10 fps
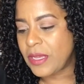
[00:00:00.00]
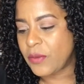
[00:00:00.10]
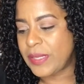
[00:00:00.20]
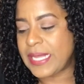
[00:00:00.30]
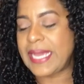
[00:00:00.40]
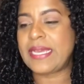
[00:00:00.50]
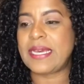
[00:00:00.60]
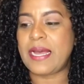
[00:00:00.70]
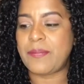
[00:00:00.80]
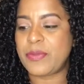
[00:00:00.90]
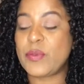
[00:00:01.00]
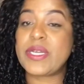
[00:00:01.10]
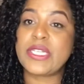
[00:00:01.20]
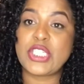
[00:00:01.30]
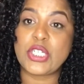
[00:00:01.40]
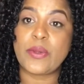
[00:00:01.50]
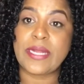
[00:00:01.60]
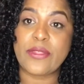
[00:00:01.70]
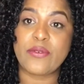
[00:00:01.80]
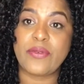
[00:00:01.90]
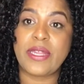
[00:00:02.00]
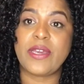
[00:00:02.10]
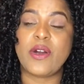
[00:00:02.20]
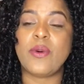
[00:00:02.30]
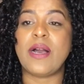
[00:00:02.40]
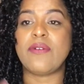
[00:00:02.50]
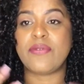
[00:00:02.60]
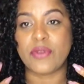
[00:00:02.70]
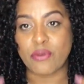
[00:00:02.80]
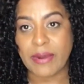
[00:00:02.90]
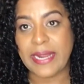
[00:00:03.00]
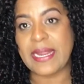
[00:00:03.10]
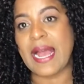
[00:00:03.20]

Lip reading: We like, we're gonna show another video of the right